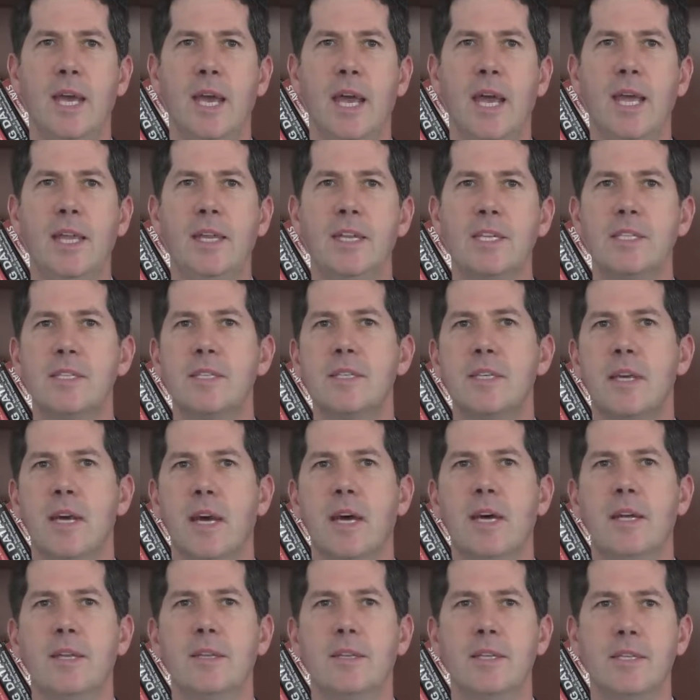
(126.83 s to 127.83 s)
And
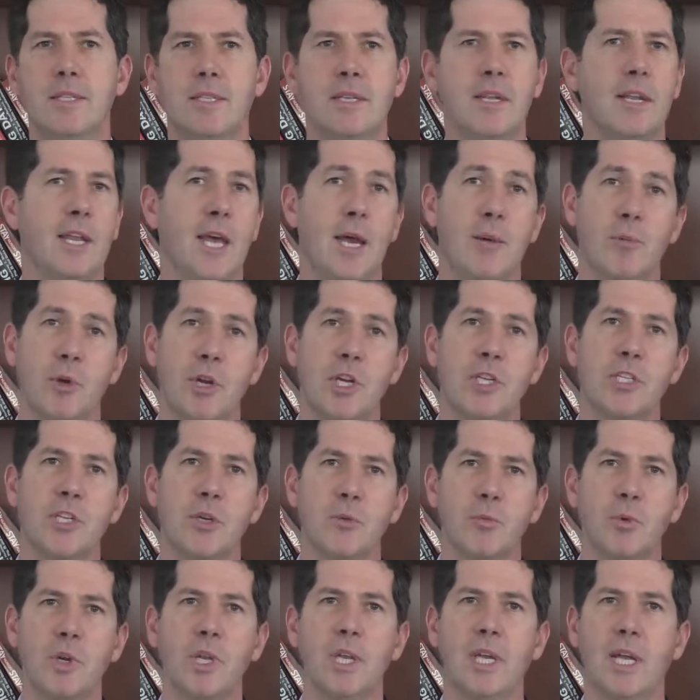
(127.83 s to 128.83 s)
this
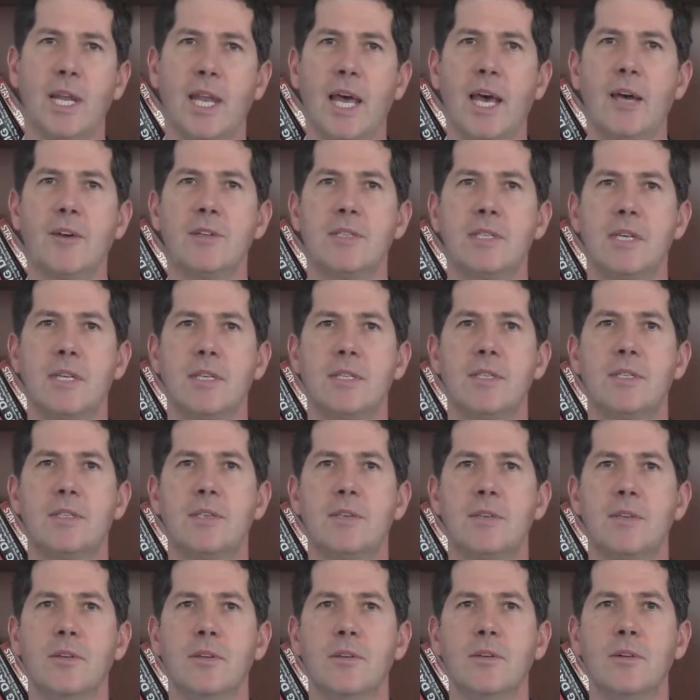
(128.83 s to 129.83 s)
collaboration really allows us
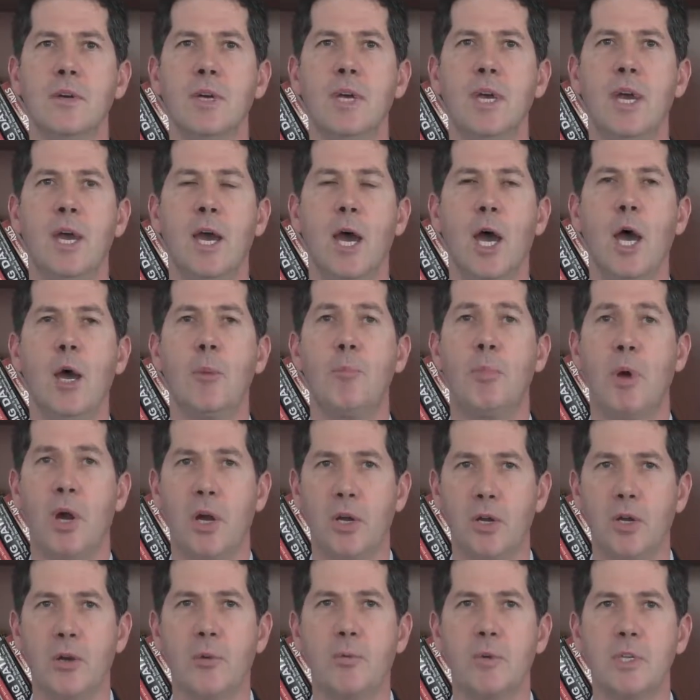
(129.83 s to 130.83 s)
to
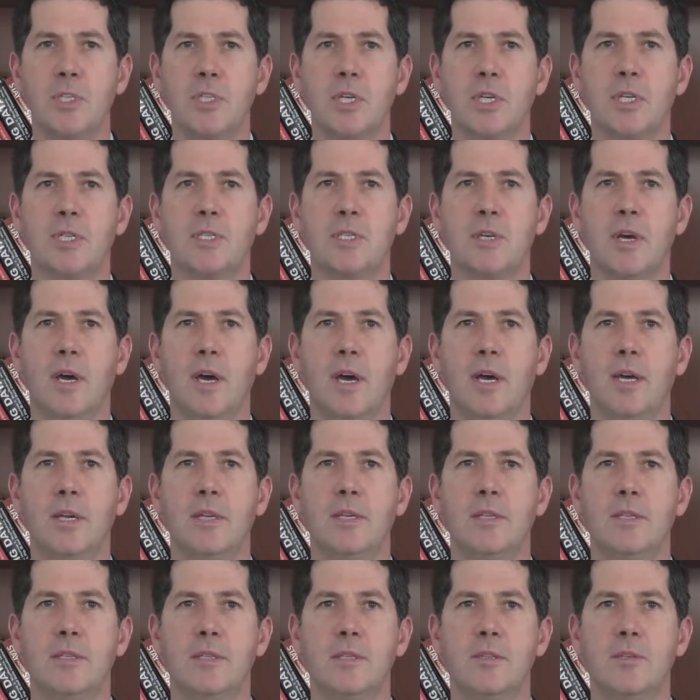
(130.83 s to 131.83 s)
partner with Jigsaw
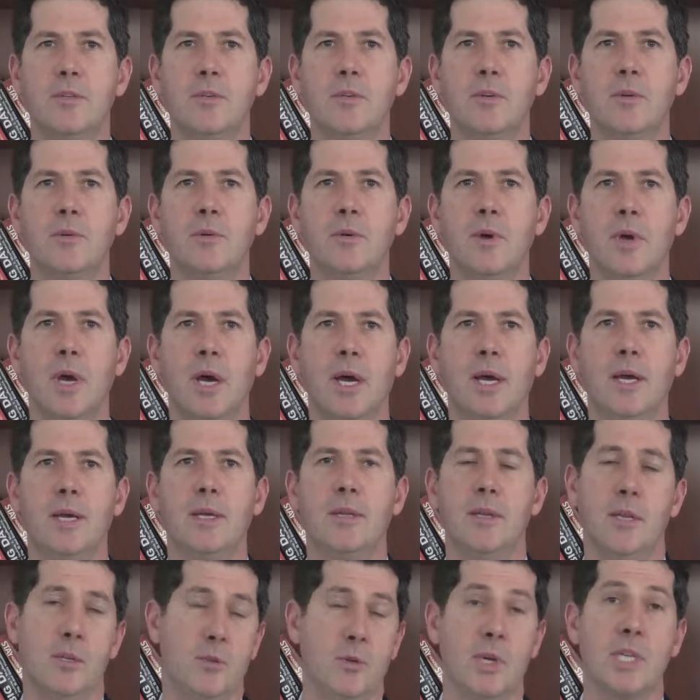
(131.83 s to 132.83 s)
to
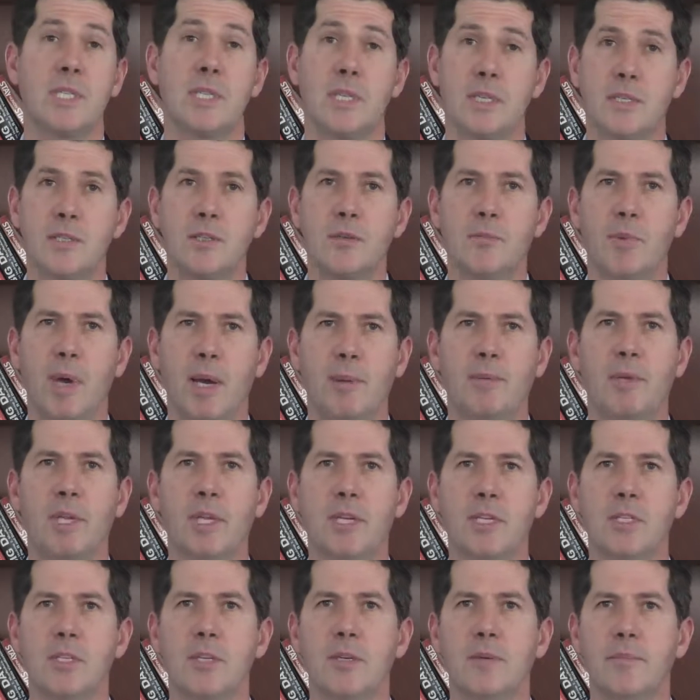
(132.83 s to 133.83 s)
address this new
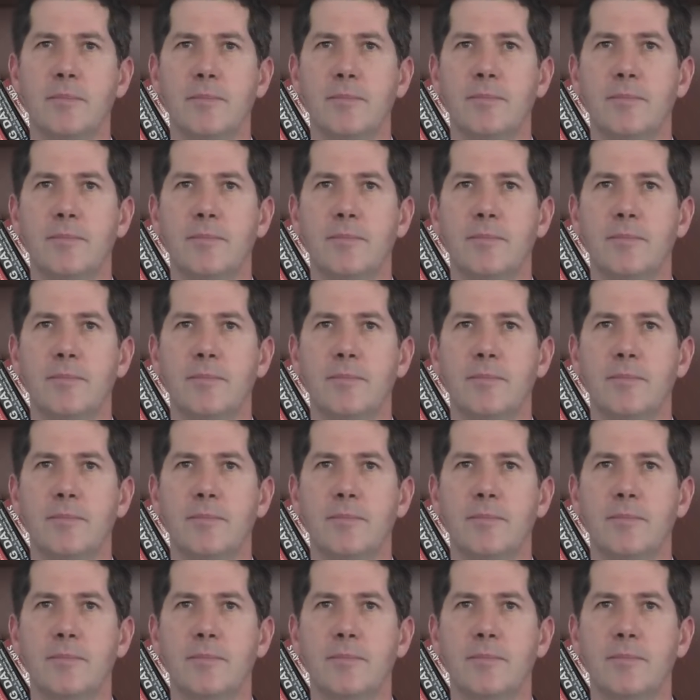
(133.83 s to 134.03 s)
population.